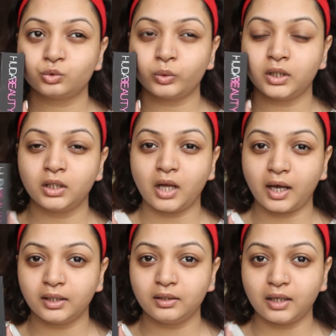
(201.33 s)

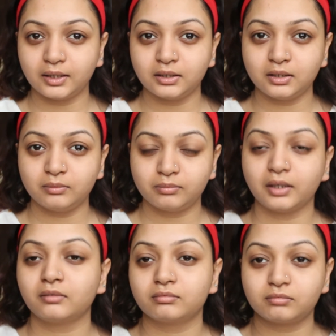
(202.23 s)
$29.90,
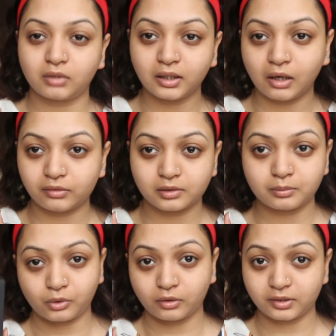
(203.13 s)
3,000
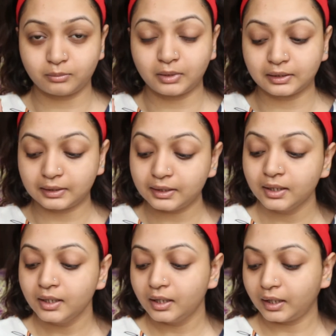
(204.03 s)
approximately,
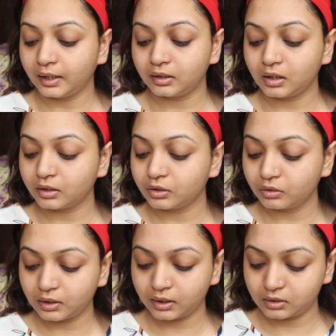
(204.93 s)
and you
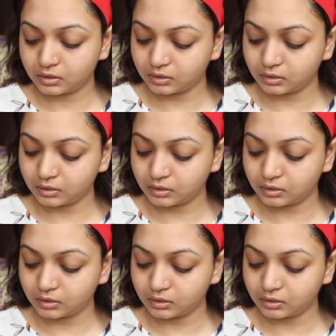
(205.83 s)
get